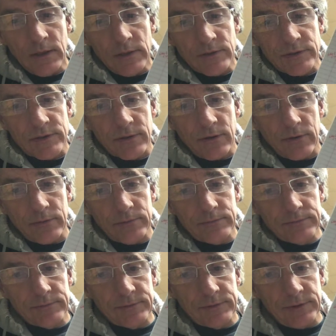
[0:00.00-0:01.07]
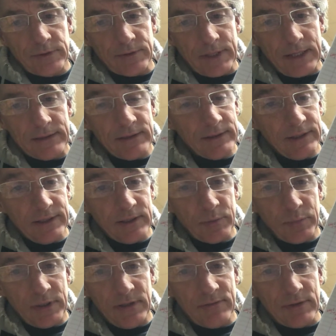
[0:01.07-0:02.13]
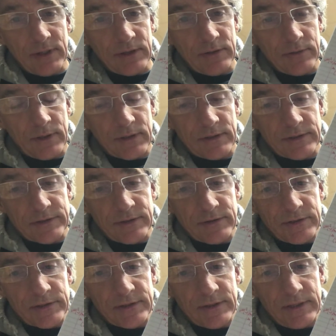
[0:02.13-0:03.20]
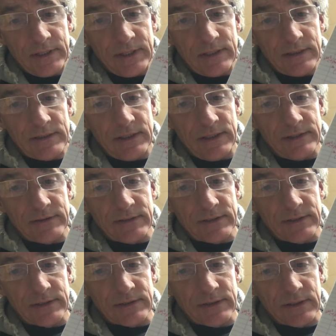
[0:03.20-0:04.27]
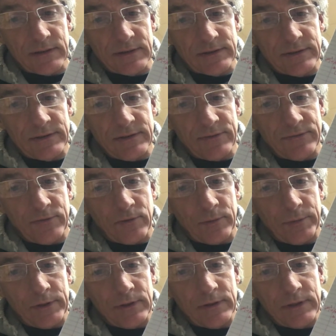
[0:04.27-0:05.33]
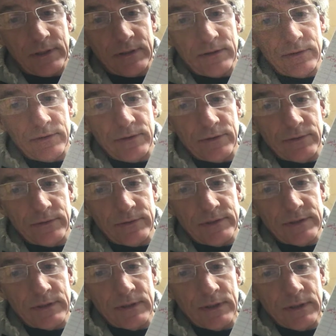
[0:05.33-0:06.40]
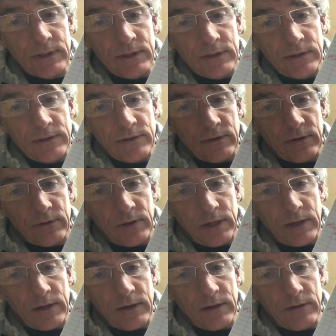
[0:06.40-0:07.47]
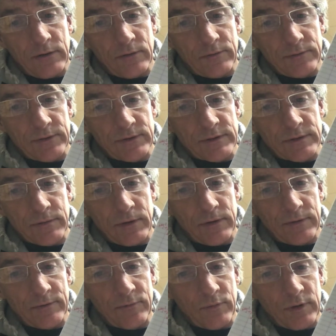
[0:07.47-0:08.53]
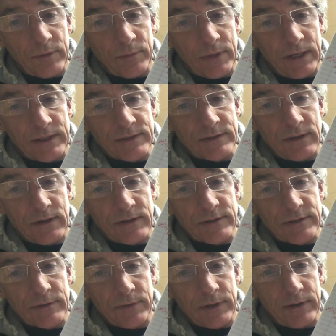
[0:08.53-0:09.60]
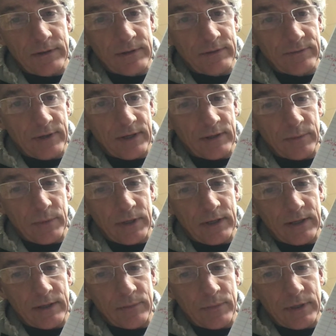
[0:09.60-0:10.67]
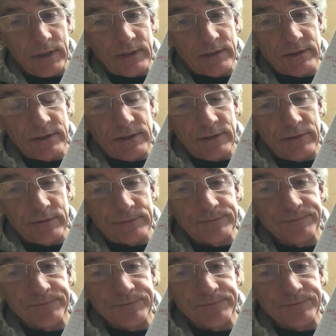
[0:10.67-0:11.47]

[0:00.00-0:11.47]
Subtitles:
So you're not going to get a p-value out of this. You're just going to get a t-statistic. This is the formula that you use. You go r over the square root of 1 minus r squared divided by n minus 2.